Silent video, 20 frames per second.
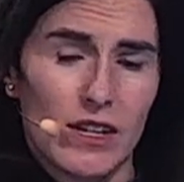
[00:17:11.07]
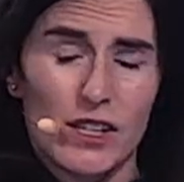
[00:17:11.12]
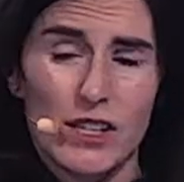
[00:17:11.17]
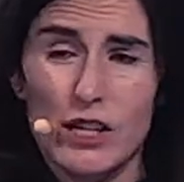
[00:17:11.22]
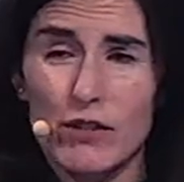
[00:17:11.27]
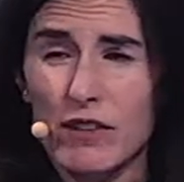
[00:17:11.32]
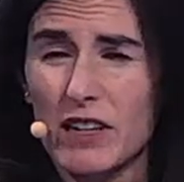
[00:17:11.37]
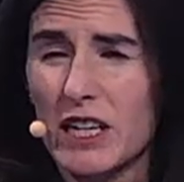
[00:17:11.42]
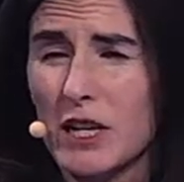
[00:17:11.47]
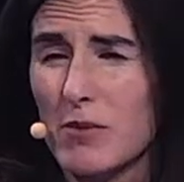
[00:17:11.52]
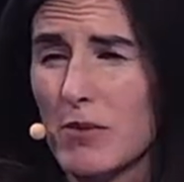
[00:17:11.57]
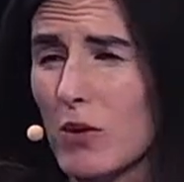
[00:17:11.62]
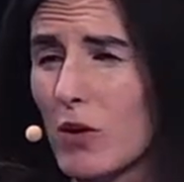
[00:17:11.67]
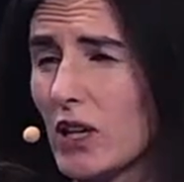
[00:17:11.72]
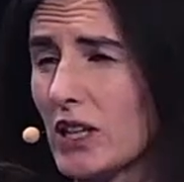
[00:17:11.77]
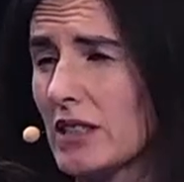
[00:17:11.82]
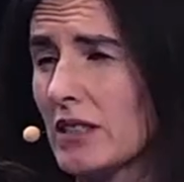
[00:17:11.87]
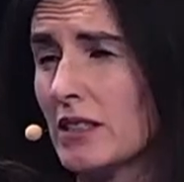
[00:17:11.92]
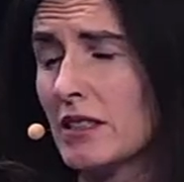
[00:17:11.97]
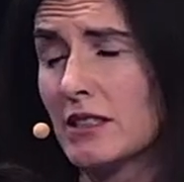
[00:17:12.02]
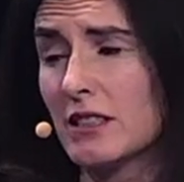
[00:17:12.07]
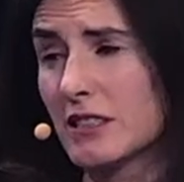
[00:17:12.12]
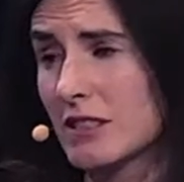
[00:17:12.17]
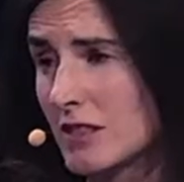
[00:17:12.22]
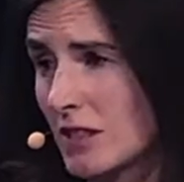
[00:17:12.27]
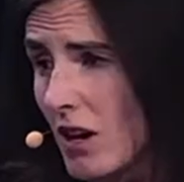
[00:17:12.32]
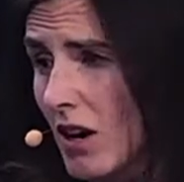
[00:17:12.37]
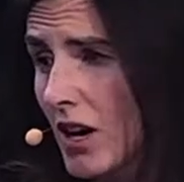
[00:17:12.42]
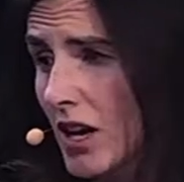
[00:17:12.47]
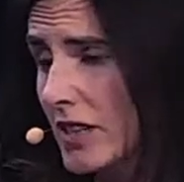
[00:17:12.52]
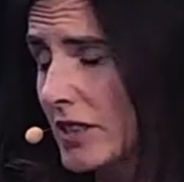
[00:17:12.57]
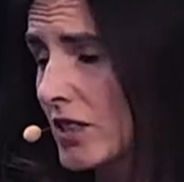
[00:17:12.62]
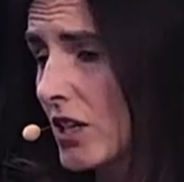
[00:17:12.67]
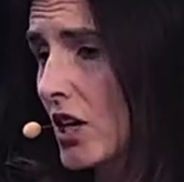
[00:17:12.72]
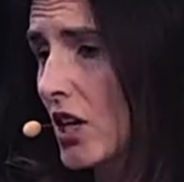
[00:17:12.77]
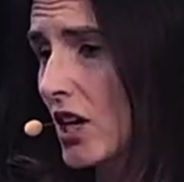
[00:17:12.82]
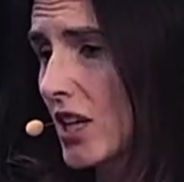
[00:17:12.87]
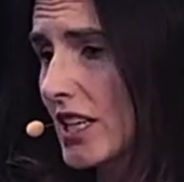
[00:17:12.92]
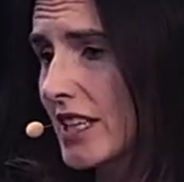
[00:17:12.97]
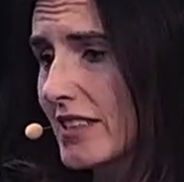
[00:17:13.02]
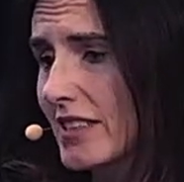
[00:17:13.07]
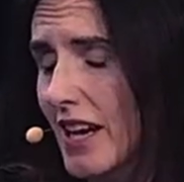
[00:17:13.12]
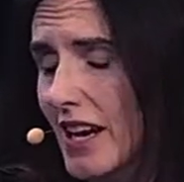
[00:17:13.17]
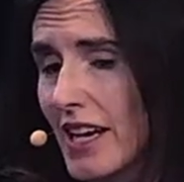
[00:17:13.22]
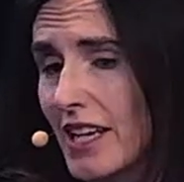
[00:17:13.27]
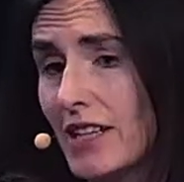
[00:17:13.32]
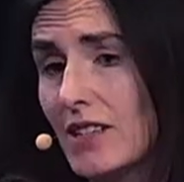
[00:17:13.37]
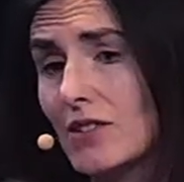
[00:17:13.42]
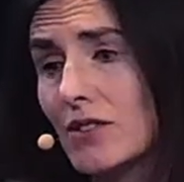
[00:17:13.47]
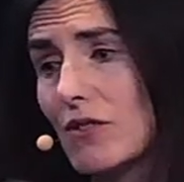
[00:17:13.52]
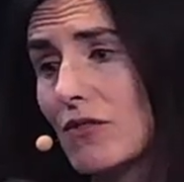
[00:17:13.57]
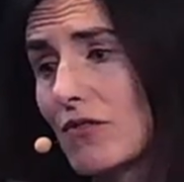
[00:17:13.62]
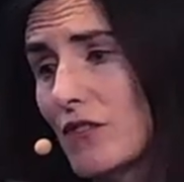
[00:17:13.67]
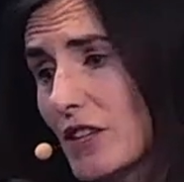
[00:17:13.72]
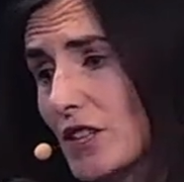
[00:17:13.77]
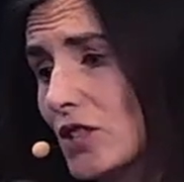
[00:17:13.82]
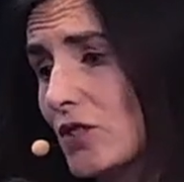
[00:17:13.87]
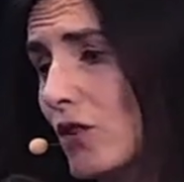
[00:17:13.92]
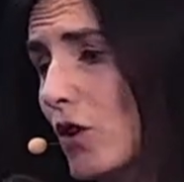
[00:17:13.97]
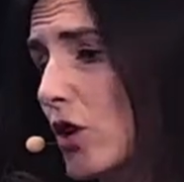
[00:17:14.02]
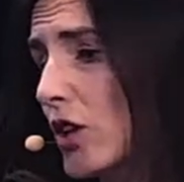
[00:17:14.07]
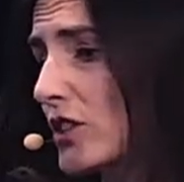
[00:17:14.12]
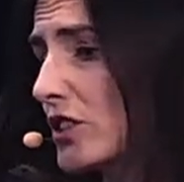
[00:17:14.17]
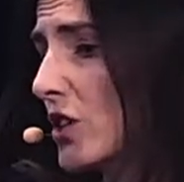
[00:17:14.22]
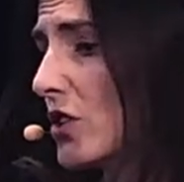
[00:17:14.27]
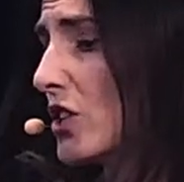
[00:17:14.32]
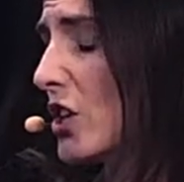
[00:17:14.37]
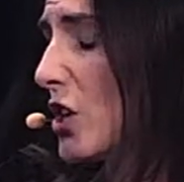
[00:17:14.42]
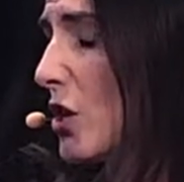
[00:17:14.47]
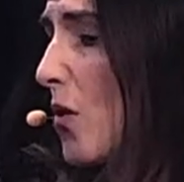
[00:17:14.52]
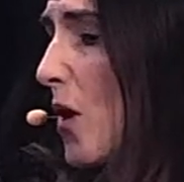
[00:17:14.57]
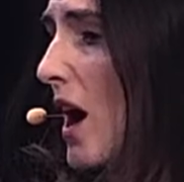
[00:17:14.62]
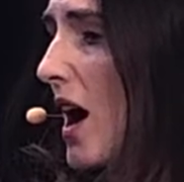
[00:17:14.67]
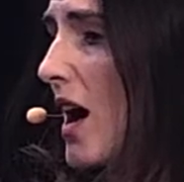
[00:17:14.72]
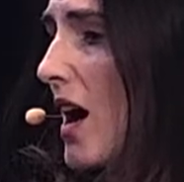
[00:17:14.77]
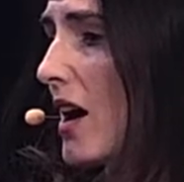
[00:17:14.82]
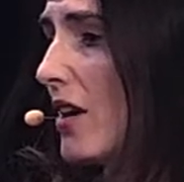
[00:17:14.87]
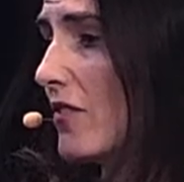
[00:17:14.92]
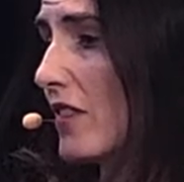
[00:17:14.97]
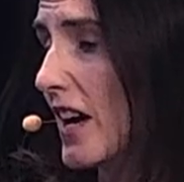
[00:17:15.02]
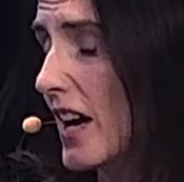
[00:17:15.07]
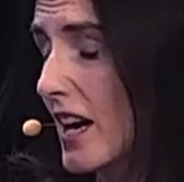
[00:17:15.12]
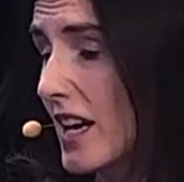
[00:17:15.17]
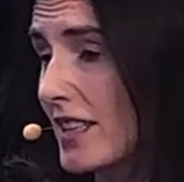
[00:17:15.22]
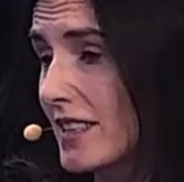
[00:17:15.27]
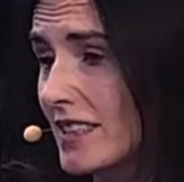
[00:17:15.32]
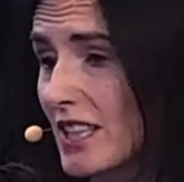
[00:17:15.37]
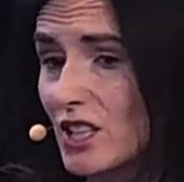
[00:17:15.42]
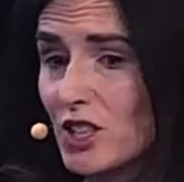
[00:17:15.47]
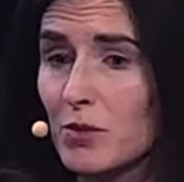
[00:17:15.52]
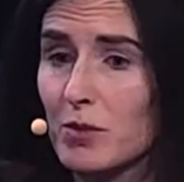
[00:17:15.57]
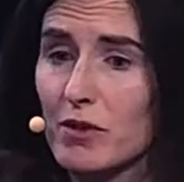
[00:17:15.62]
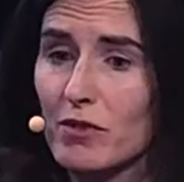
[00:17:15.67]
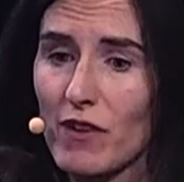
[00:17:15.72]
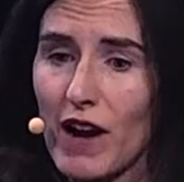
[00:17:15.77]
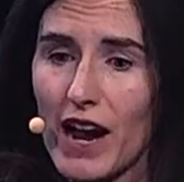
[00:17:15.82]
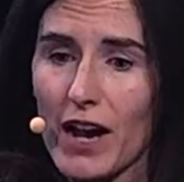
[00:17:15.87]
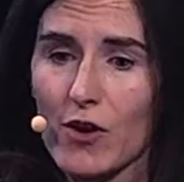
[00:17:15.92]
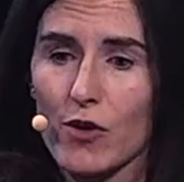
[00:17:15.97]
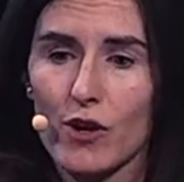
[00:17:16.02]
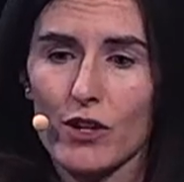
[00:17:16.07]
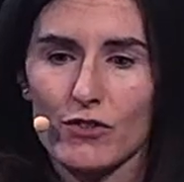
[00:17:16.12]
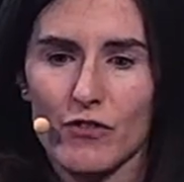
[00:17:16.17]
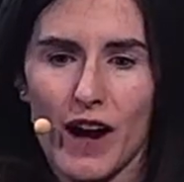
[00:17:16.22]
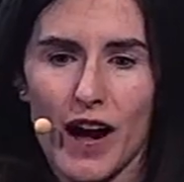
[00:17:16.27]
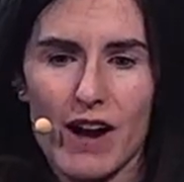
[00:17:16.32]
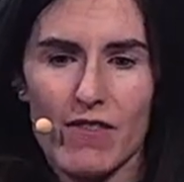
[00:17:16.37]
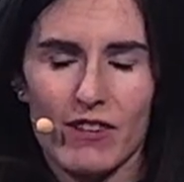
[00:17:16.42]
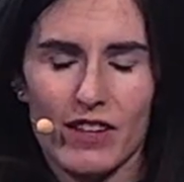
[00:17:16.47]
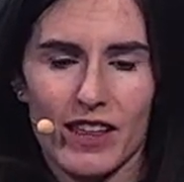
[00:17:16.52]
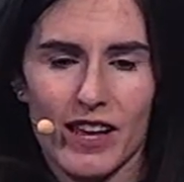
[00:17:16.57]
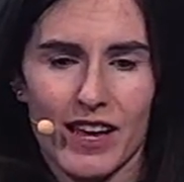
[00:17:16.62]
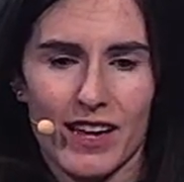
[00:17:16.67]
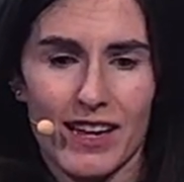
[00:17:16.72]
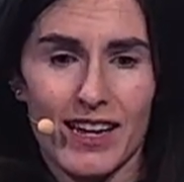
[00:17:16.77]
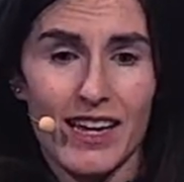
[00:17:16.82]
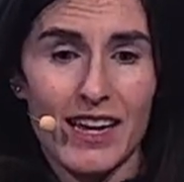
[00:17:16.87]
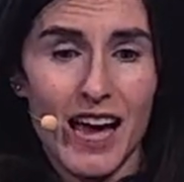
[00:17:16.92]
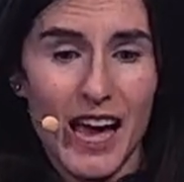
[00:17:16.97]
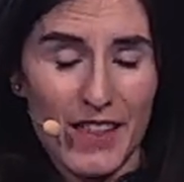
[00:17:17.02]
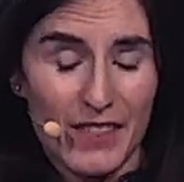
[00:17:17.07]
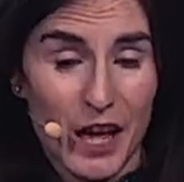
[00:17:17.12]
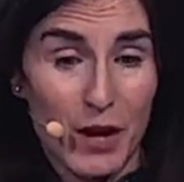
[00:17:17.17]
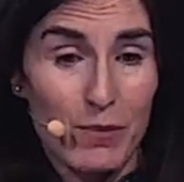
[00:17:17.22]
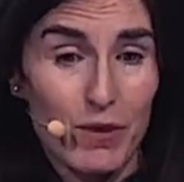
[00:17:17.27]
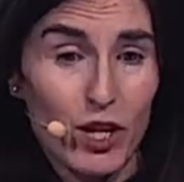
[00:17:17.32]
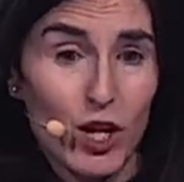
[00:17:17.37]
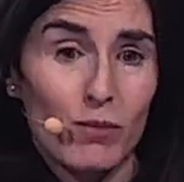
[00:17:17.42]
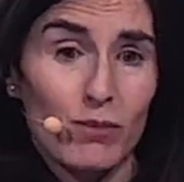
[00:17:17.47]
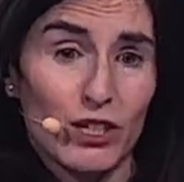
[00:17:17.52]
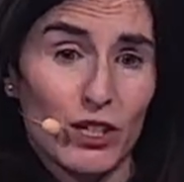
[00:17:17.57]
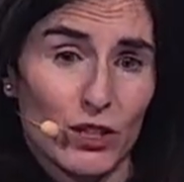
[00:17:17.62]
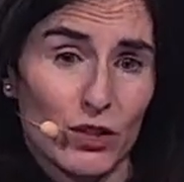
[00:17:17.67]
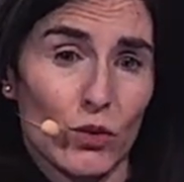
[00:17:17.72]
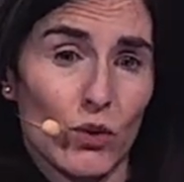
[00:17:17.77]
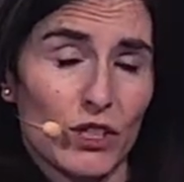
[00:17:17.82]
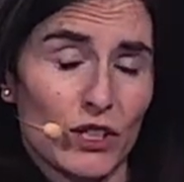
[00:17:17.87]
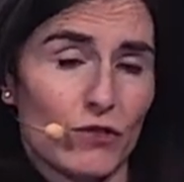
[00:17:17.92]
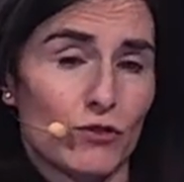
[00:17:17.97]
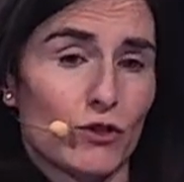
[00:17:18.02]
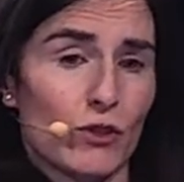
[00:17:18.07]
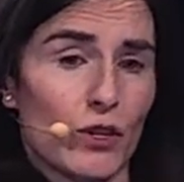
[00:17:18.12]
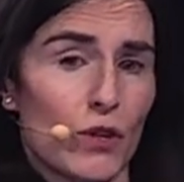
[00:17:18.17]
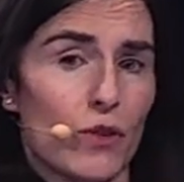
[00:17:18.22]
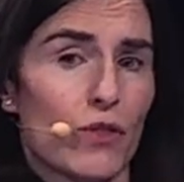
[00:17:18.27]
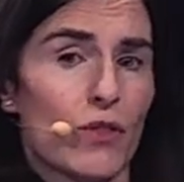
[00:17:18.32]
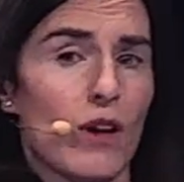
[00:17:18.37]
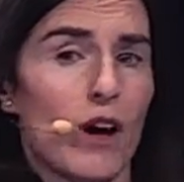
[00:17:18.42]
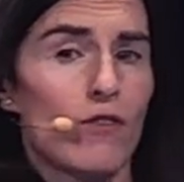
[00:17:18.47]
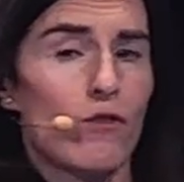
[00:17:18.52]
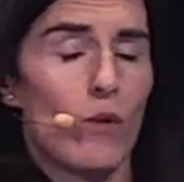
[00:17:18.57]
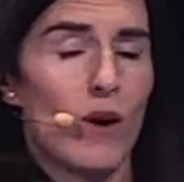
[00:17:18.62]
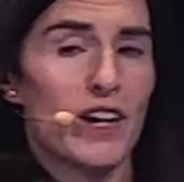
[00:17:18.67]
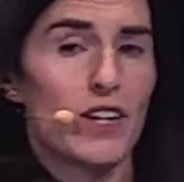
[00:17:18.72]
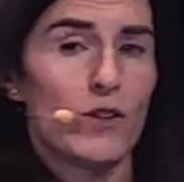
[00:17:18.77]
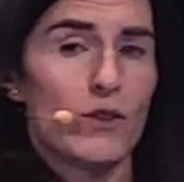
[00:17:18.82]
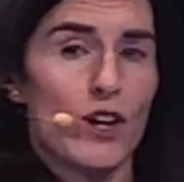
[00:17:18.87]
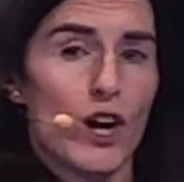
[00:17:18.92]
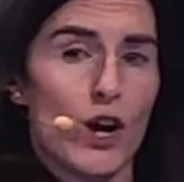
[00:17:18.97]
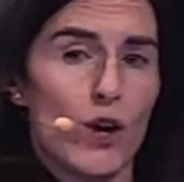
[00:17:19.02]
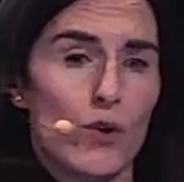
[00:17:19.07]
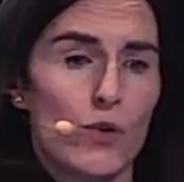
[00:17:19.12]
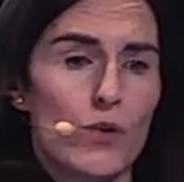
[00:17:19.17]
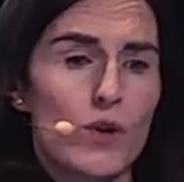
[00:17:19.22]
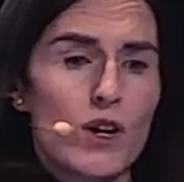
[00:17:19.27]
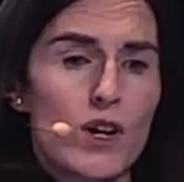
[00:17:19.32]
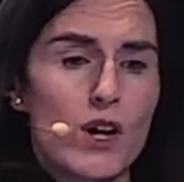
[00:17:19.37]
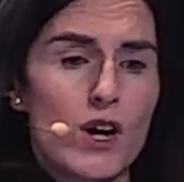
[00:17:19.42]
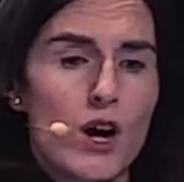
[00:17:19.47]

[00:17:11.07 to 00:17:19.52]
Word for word: They're really important to start early days, first of all, so that you have a system of record for everything, and that becomes your source of truth of where you go,